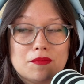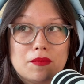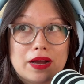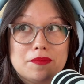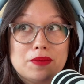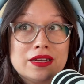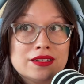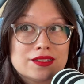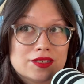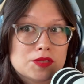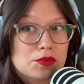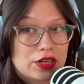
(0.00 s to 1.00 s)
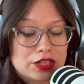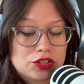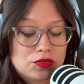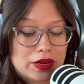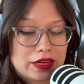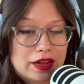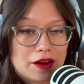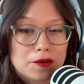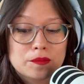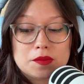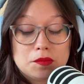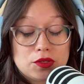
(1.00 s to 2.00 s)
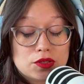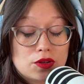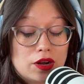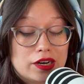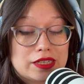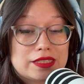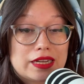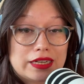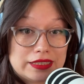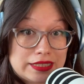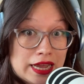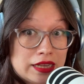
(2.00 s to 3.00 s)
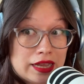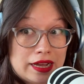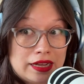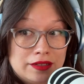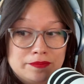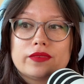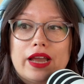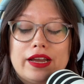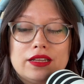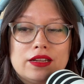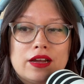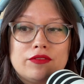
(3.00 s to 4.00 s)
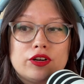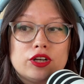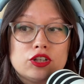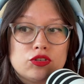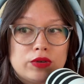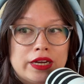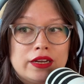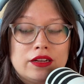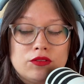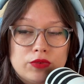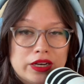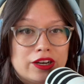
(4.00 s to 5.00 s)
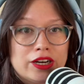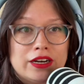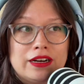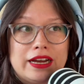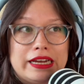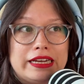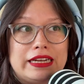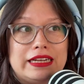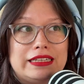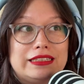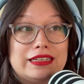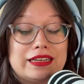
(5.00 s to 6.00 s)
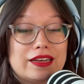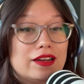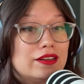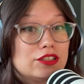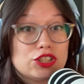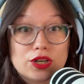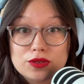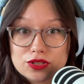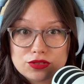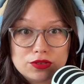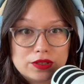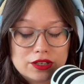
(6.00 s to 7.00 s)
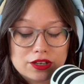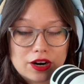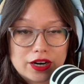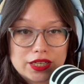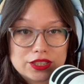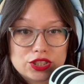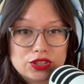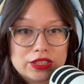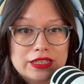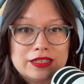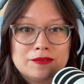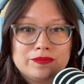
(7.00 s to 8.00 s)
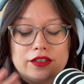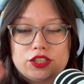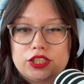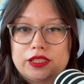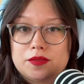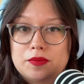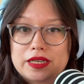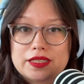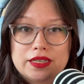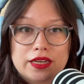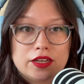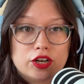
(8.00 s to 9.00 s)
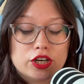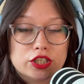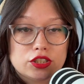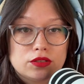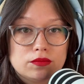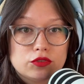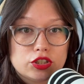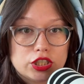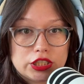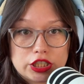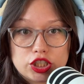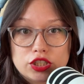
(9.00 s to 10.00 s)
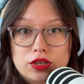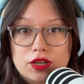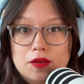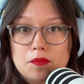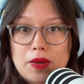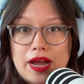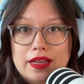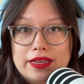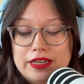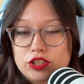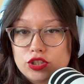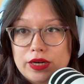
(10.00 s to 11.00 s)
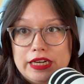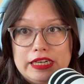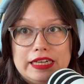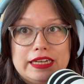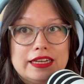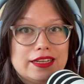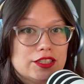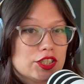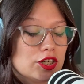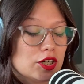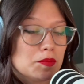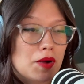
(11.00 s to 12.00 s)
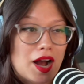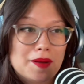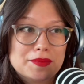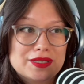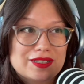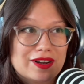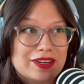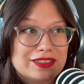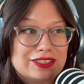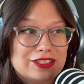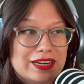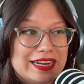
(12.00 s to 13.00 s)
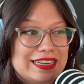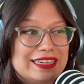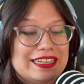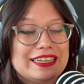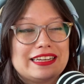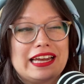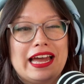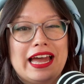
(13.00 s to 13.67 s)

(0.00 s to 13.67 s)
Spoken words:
my biggest inspiration right now, musical artist ADÉLA. I love her grit and rigor, and it shows through in her artistry. She's mixing in her traditional ballet training into her pop star training,